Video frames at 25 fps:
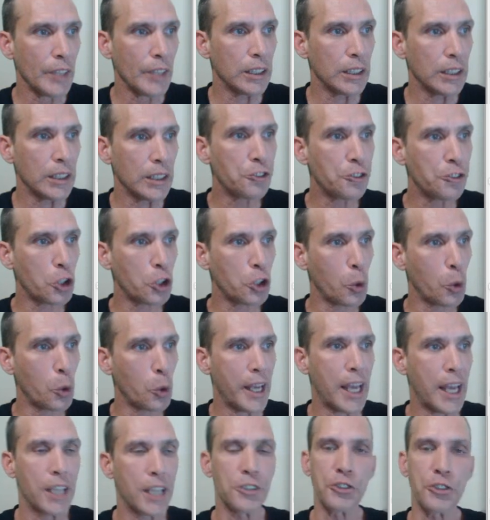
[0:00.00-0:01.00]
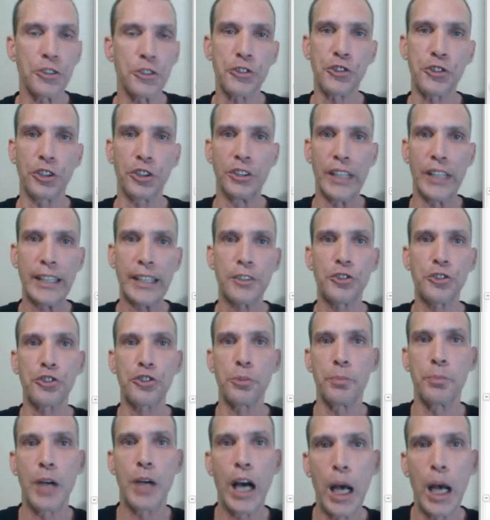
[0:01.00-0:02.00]
let's go ahead and select
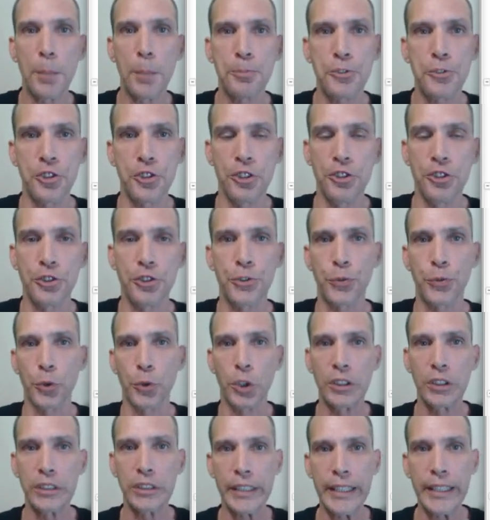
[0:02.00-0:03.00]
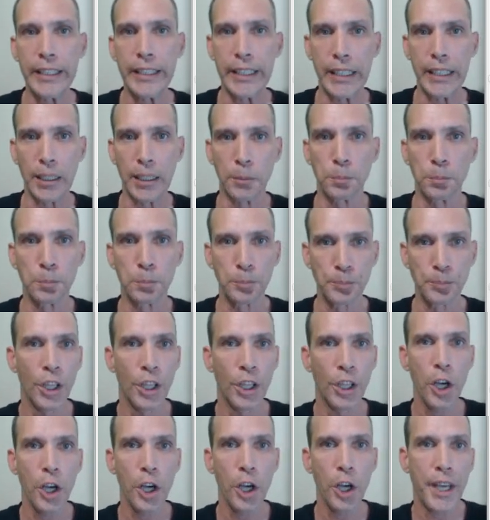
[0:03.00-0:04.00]
some options for cleaning.
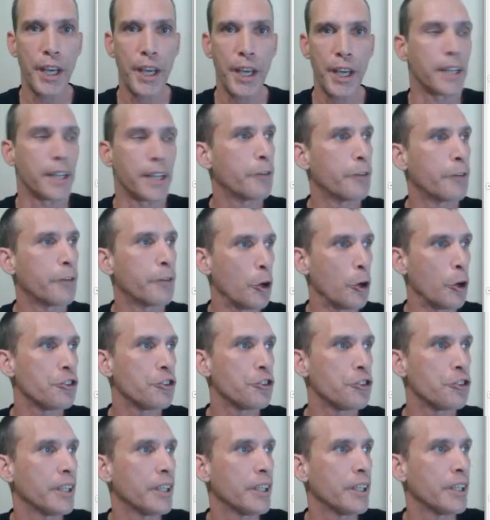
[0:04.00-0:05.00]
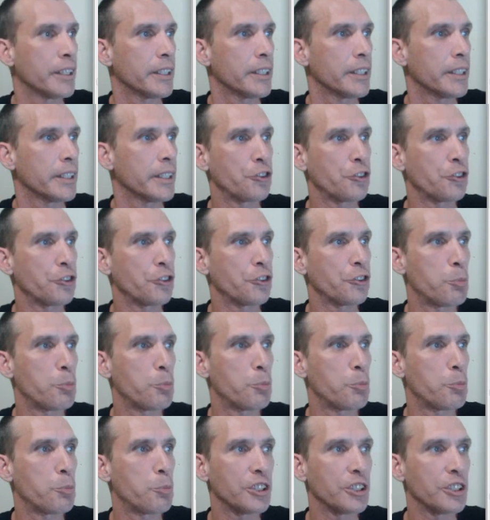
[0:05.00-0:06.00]
Okay, first, gives us an
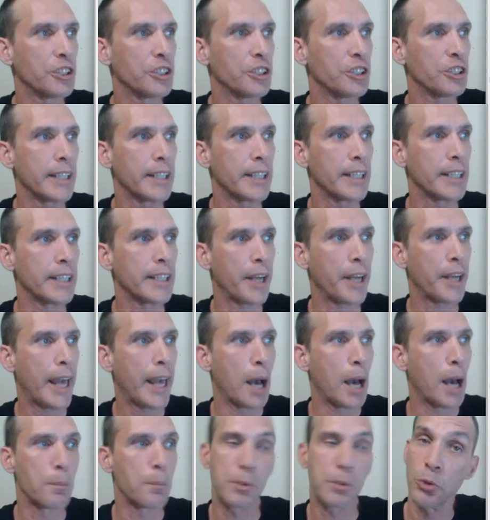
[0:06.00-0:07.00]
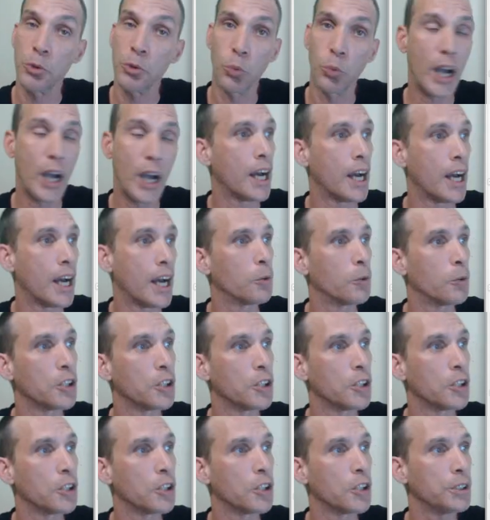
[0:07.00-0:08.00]
option to clean out apt. Why not? We
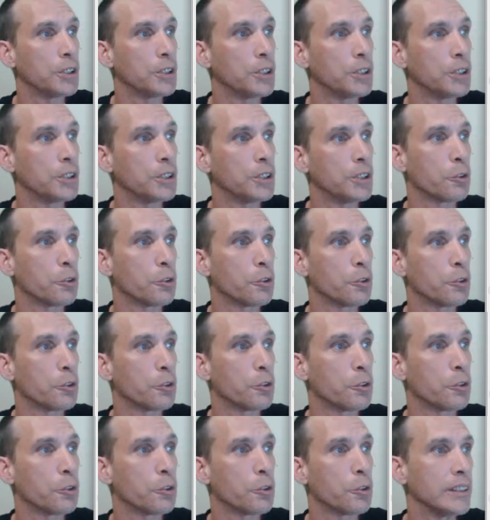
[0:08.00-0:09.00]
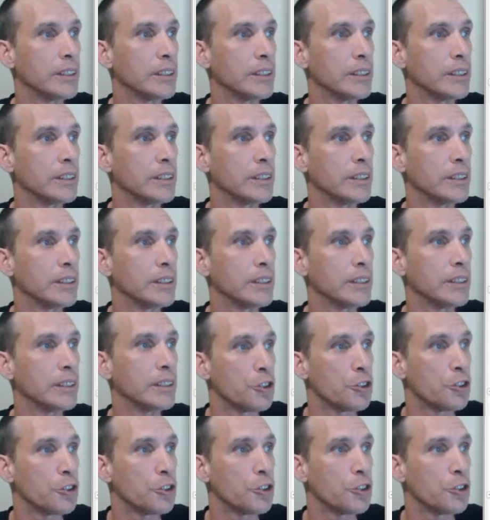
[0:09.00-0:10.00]
can auto clean, auto remove, and
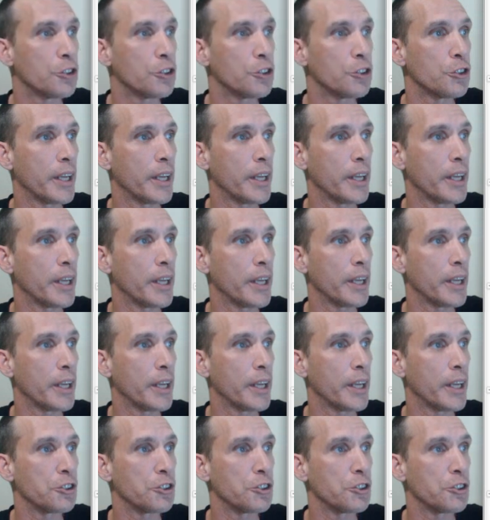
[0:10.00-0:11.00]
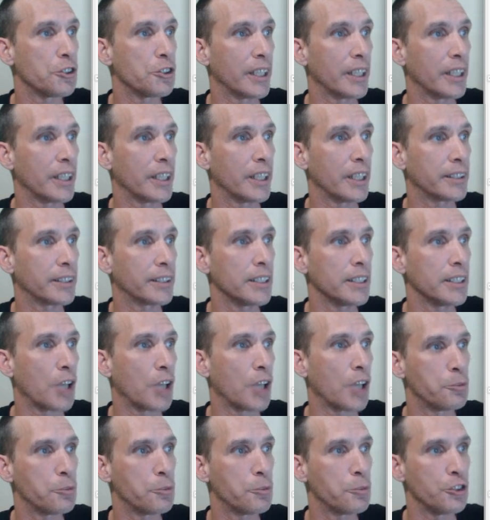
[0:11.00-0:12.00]
clean. So I'm going to go ahead and select these
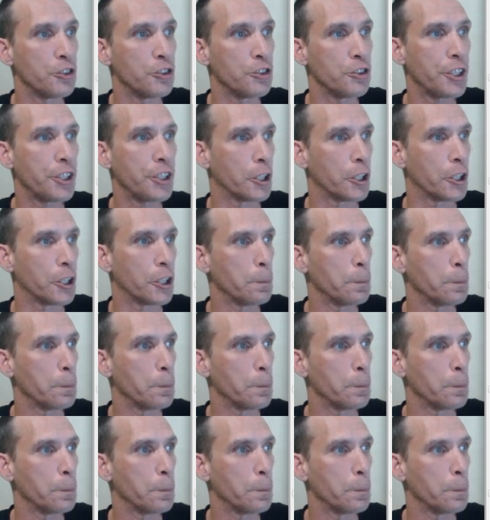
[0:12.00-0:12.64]
options here.